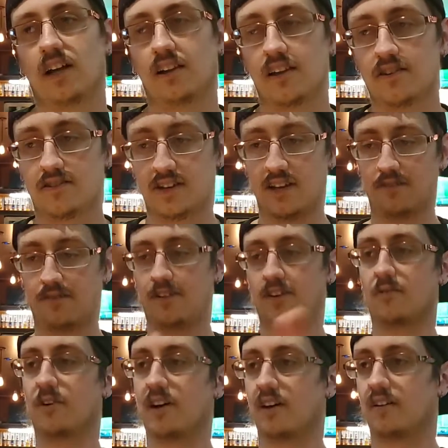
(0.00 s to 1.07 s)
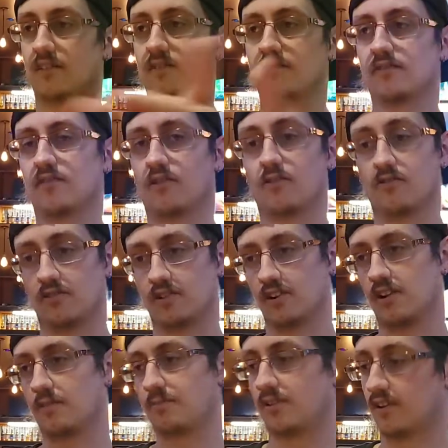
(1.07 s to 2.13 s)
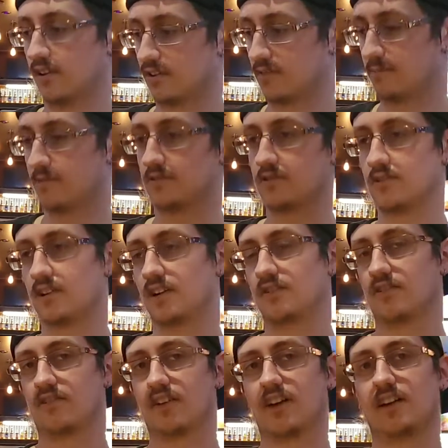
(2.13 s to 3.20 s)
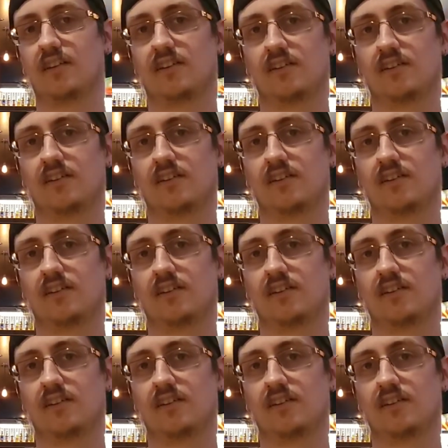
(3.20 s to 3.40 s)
At least 10 feet away. So was clearly plugged and puts it on the side.